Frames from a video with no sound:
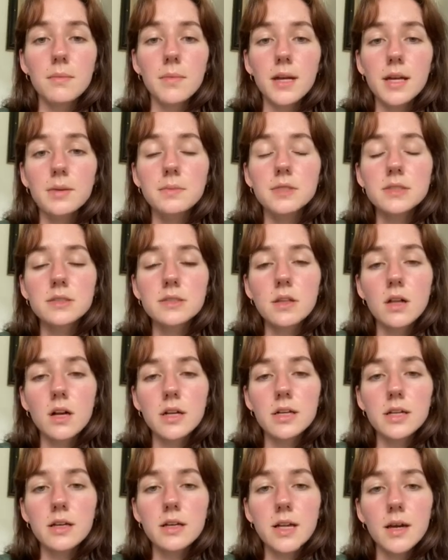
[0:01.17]
My name is
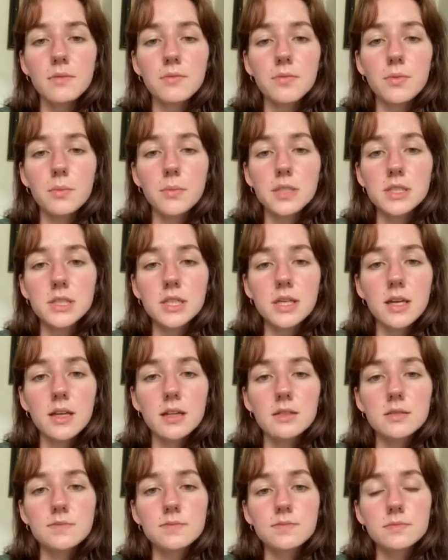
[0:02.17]
Claudia and I'm from
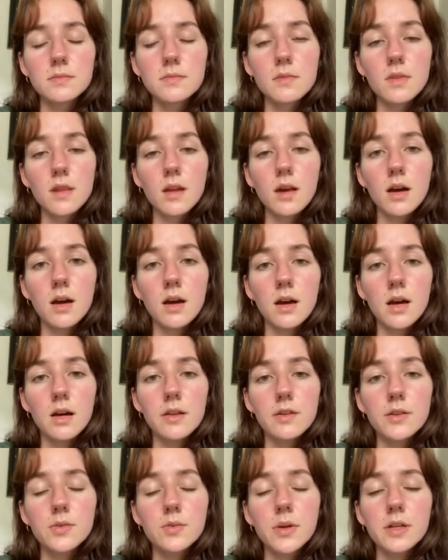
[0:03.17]
Michigan.
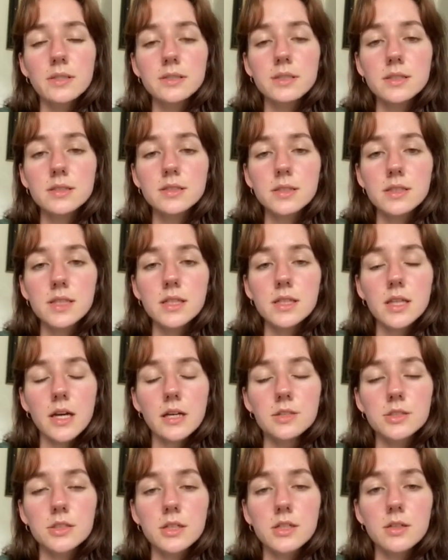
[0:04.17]
Uh, the 2016
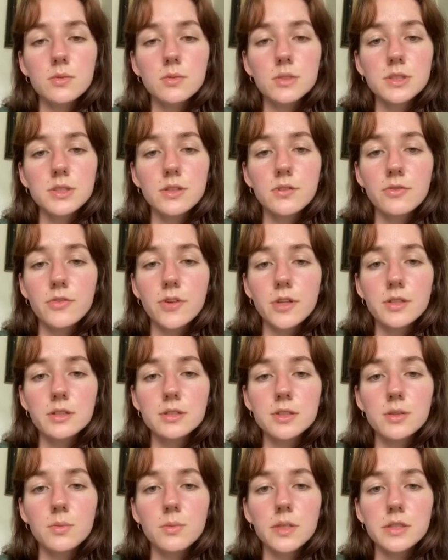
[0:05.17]
election was the
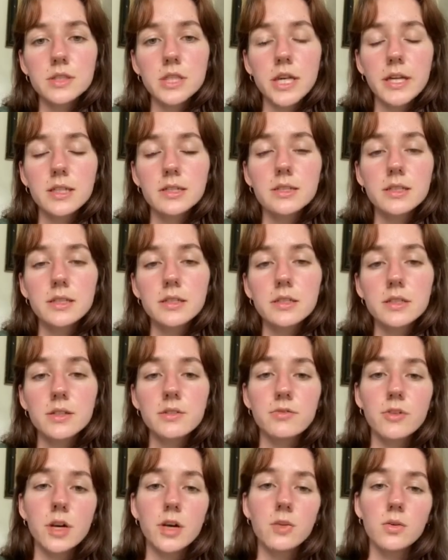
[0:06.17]
first in which I could
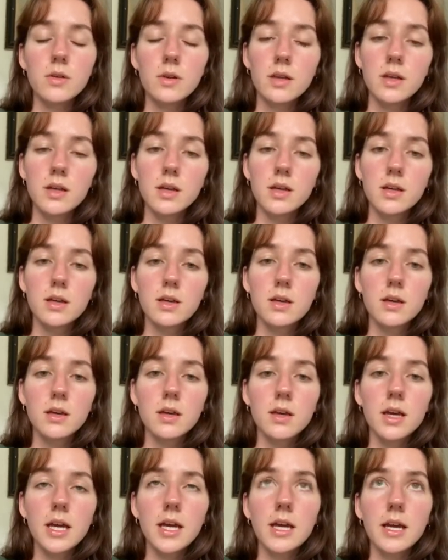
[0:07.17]
legally vote
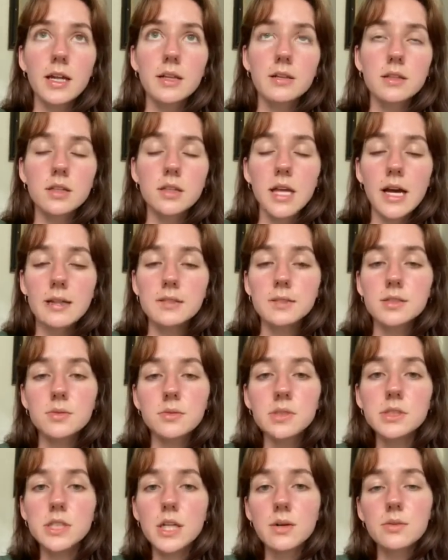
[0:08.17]
and the last
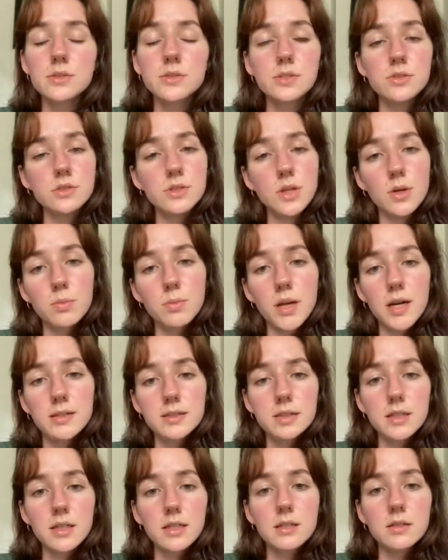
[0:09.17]
in which I will do so
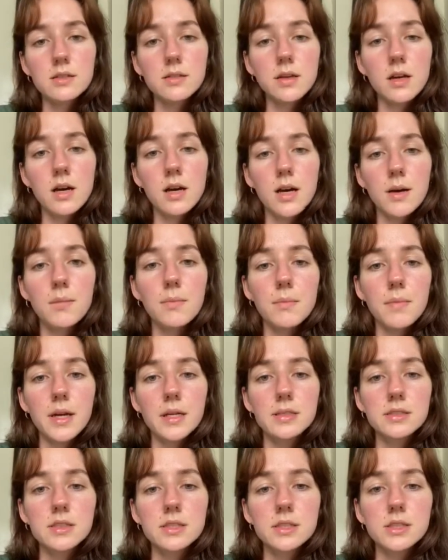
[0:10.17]
blindly. Um,
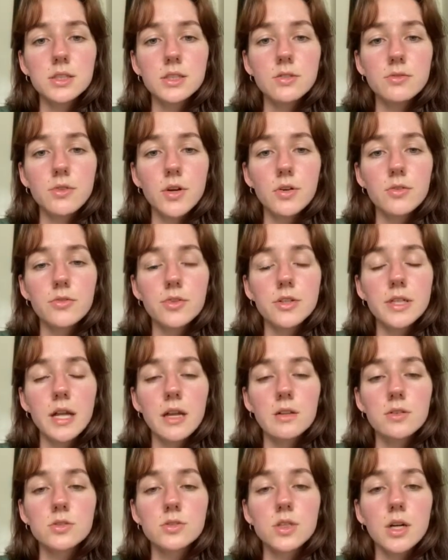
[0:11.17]
my decision to vote for
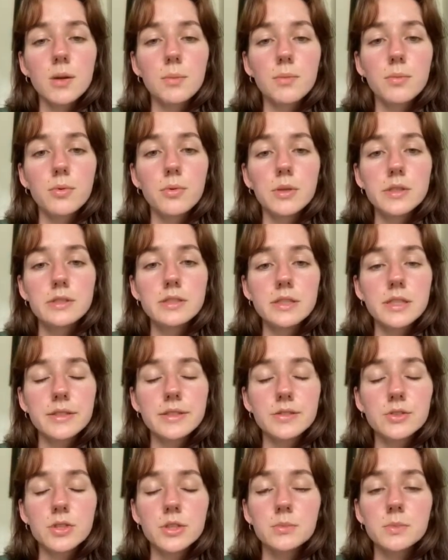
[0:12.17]
Donald Trump was
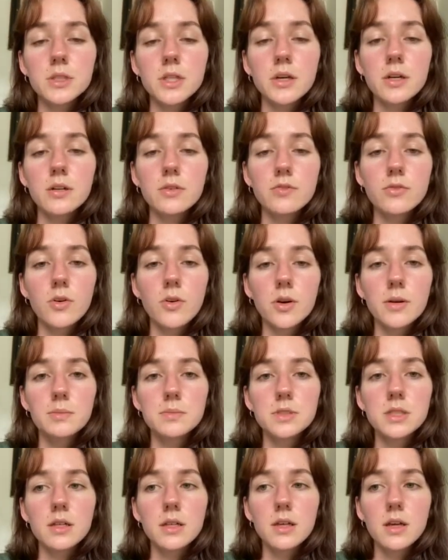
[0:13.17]
extremely
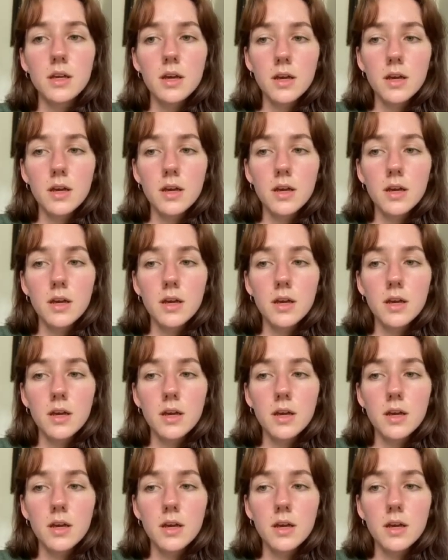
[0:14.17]
uninformed,